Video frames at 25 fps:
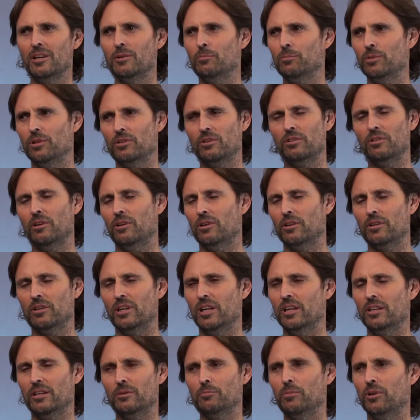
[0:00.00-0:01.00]
But not
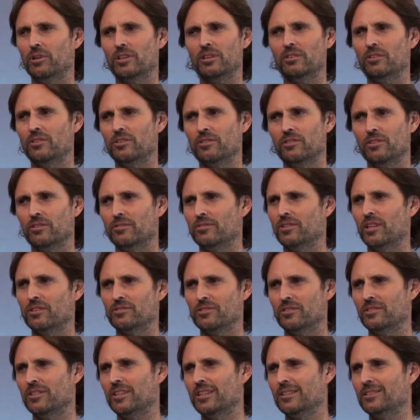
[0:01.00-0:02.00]
anybody on the earth
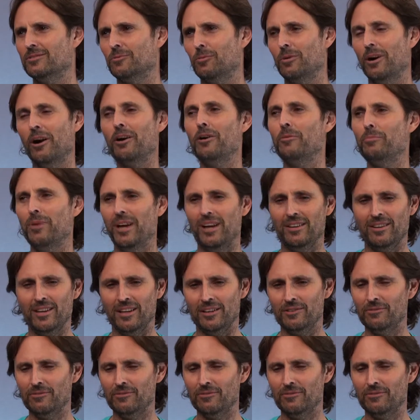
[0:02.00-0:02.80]
doesn't need to worry about that.